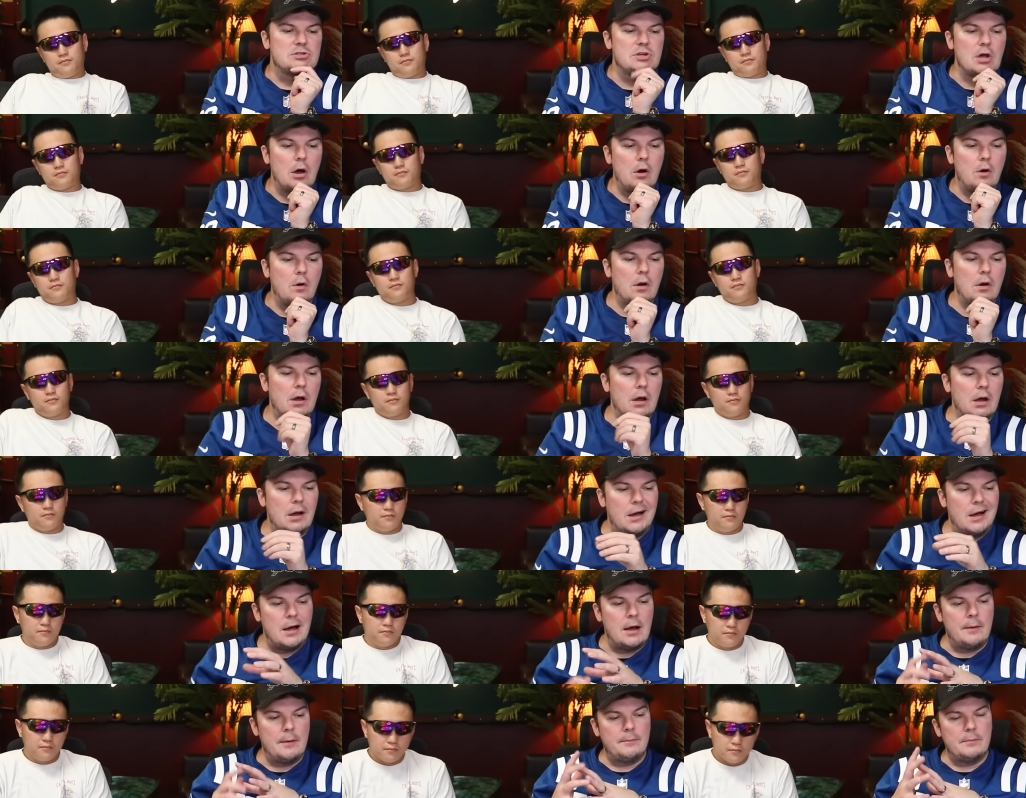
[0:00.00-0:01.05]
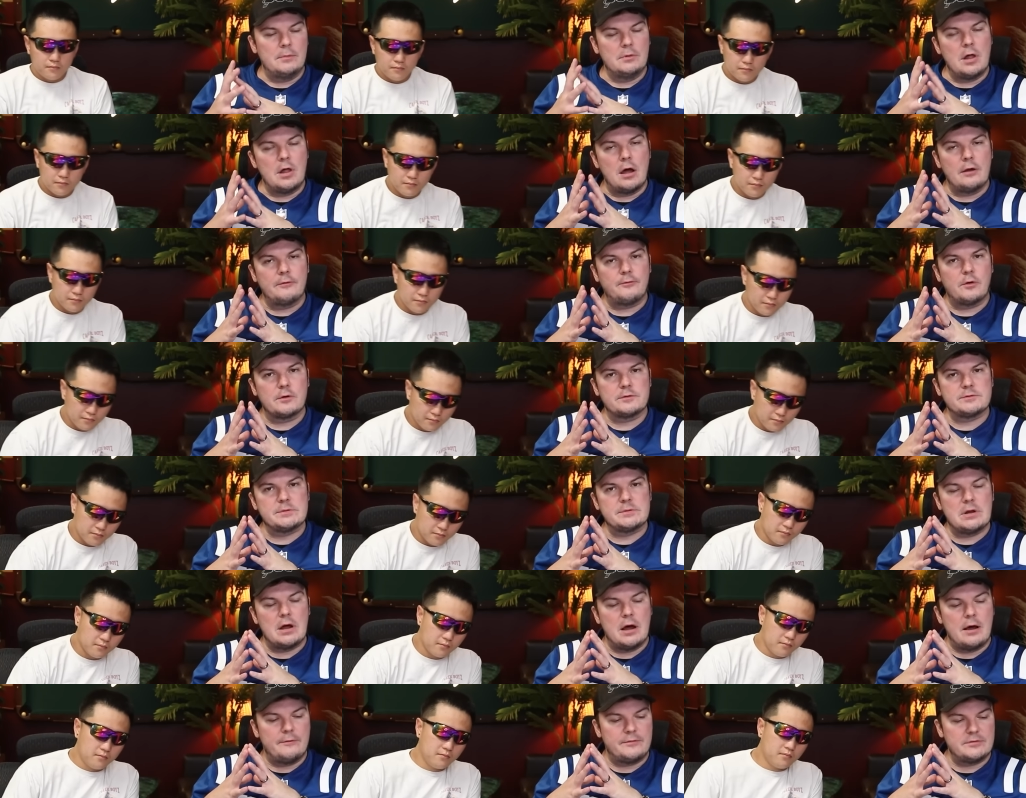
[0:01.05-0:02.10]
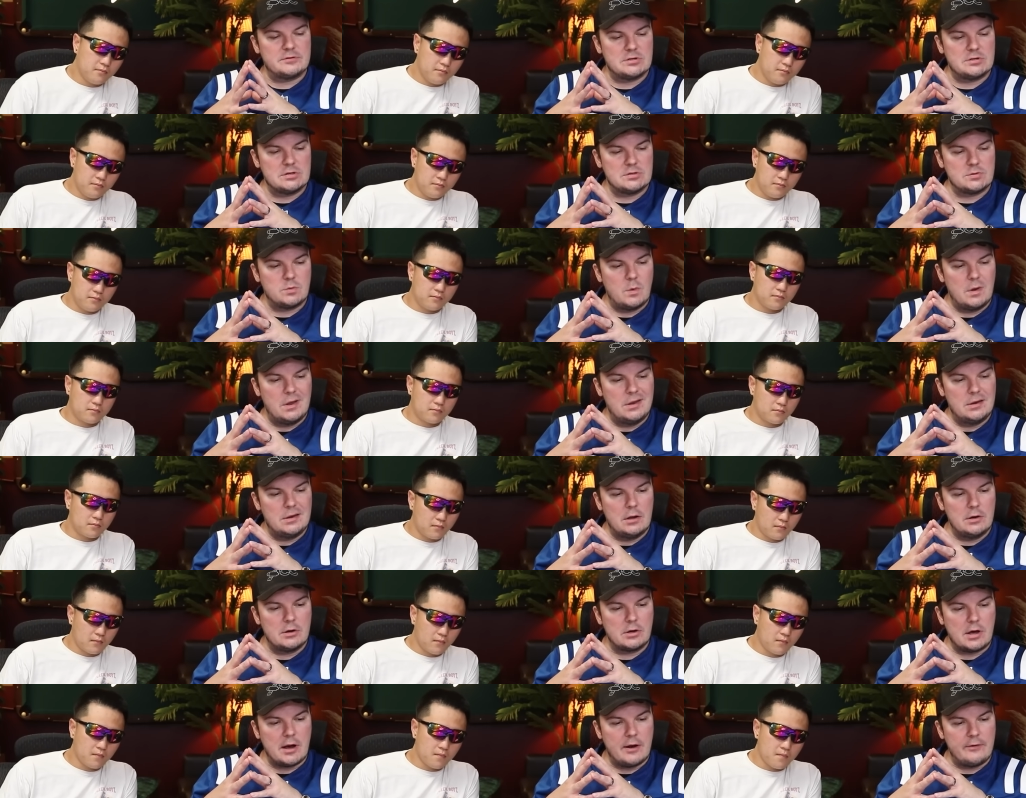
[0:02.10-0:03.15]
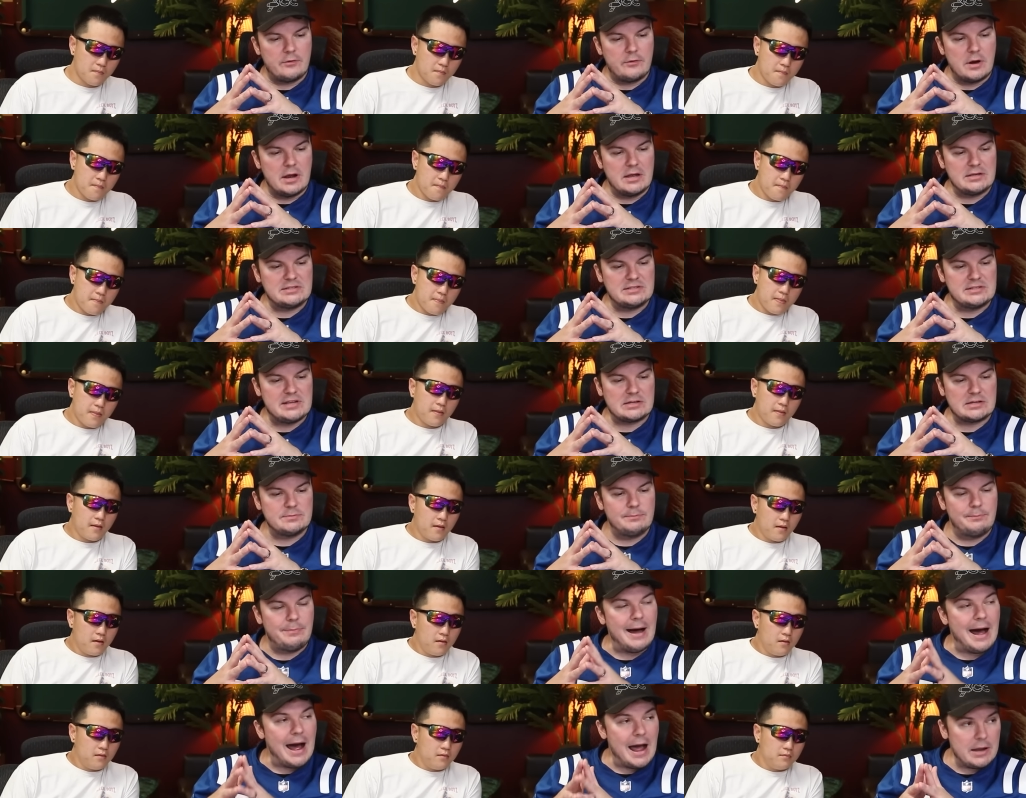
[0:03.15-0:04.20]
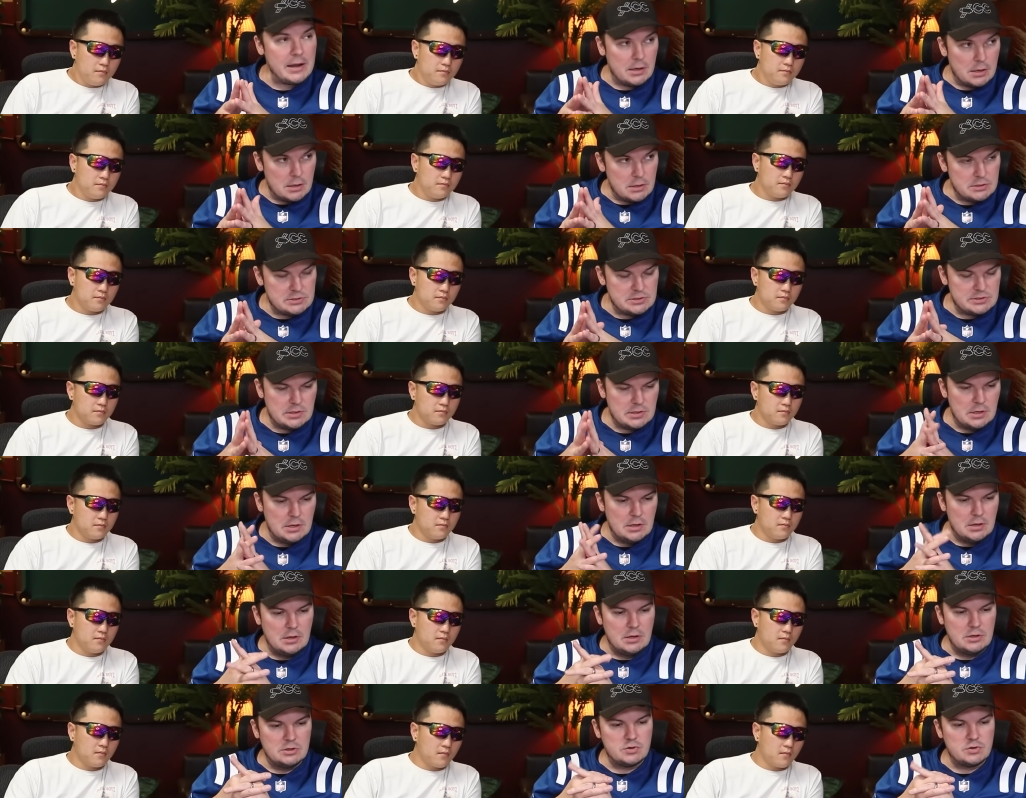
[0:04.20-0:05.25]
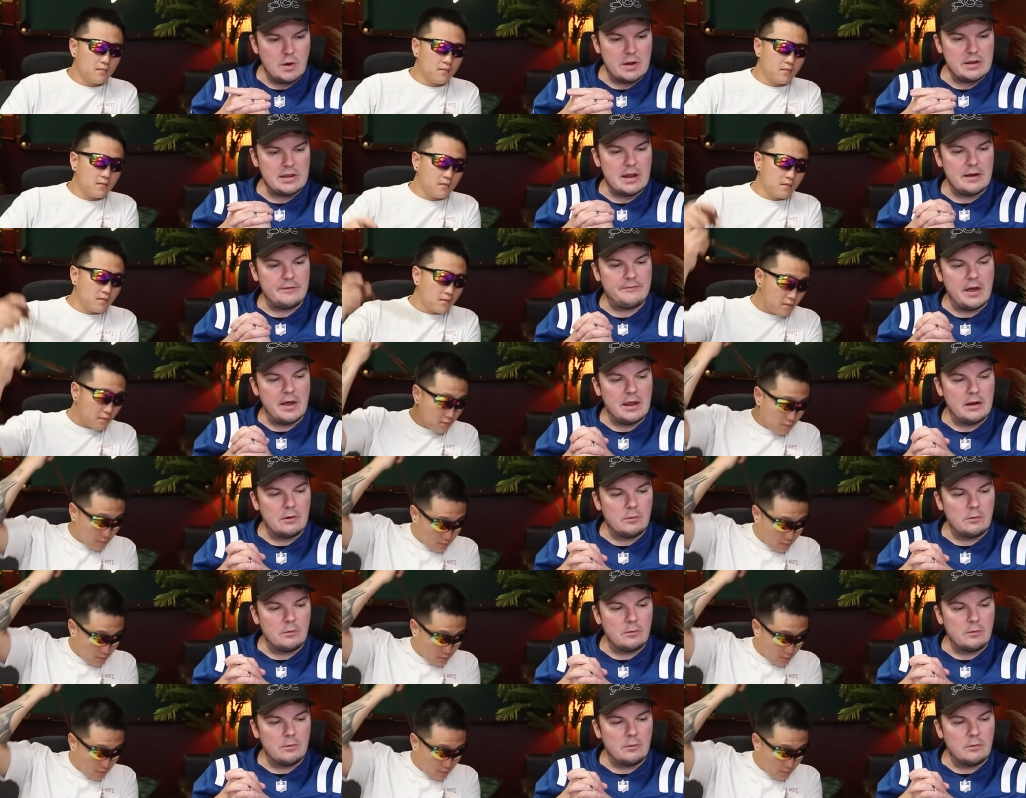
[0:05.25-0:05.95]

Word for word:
Speaker 1: So, um, law enforcement officers went undercover as sex buyers to identify and